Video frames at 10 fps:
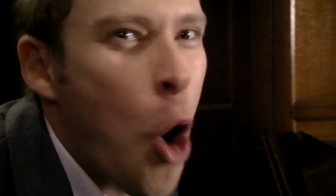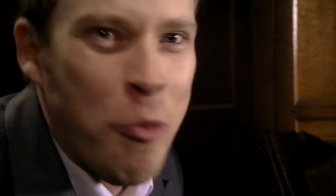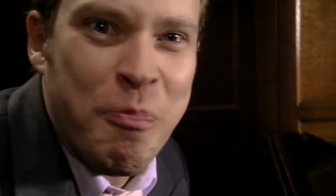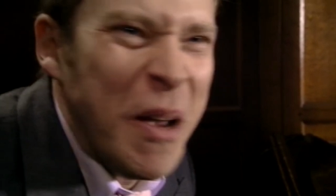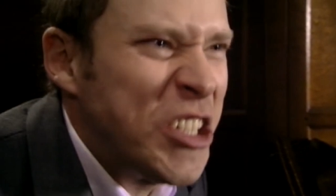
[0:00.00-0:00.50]

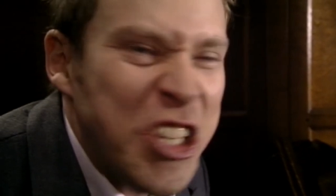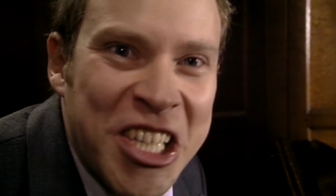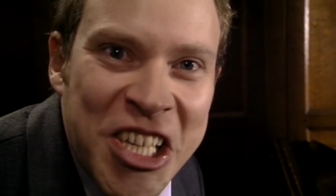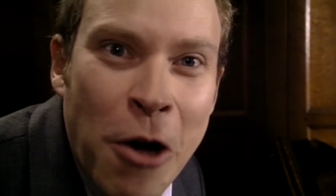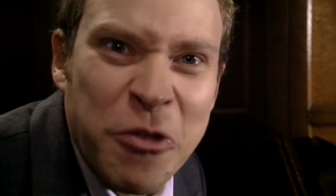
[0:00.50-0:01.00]
Oh, piss
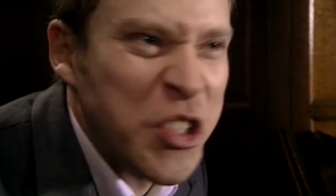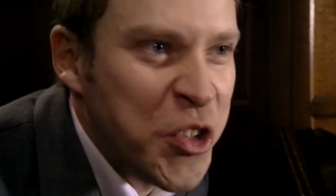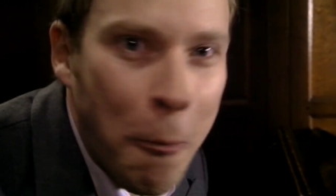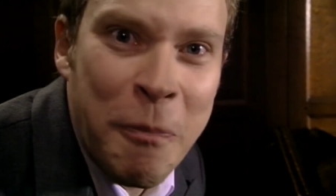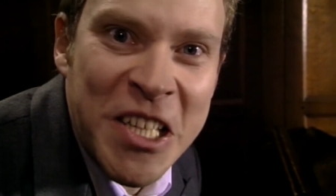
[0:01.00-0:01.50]
yourself.
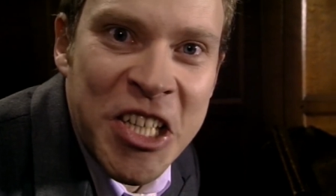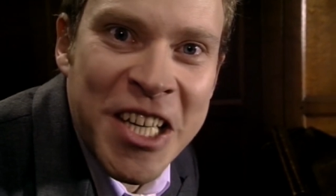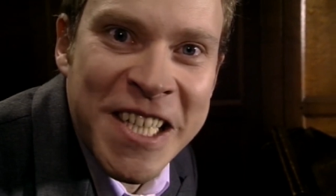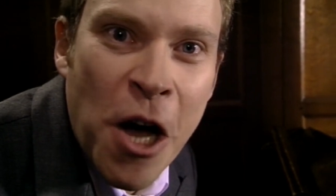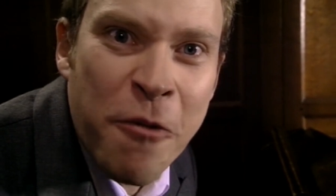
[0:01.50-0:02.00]
Stop
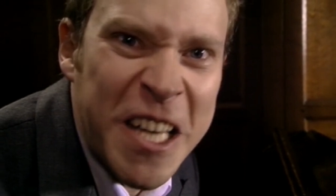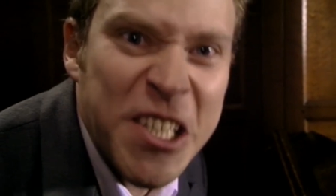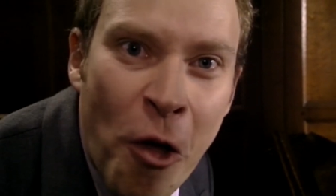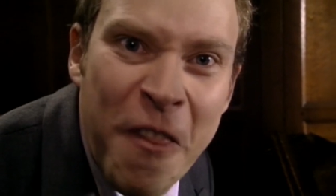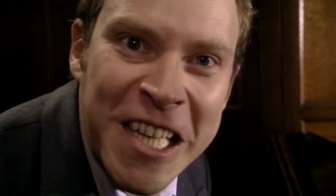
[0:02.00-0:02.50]
pissing yourself.
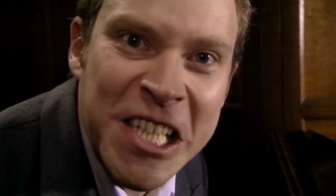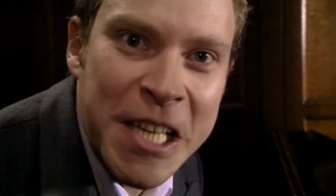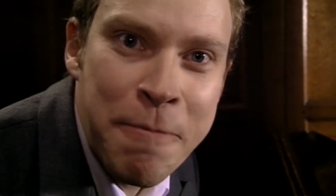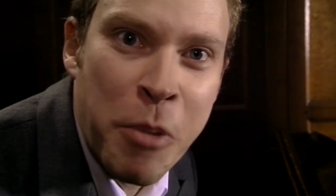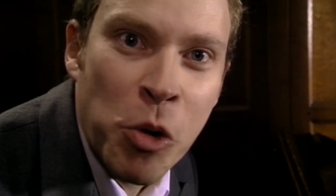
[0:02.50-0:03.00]
It's not that
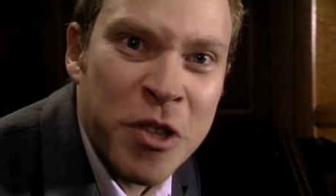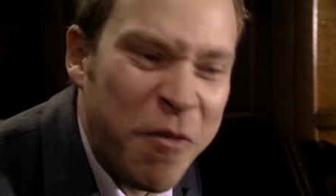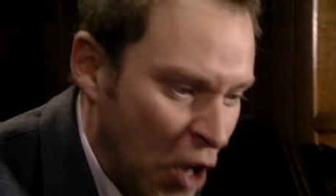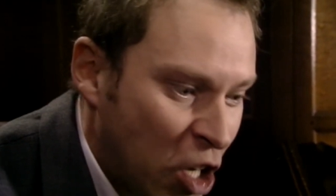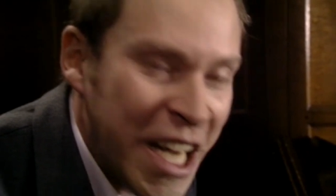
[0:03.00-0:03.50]
simple.
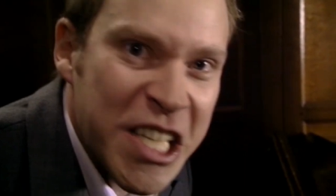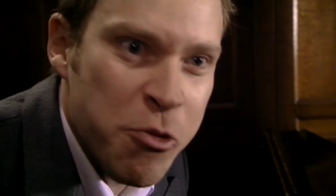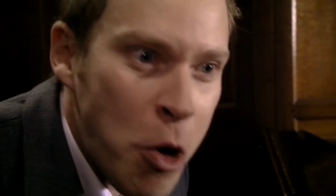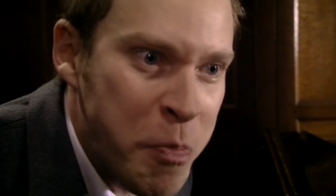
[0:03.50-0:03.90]
The floodgates are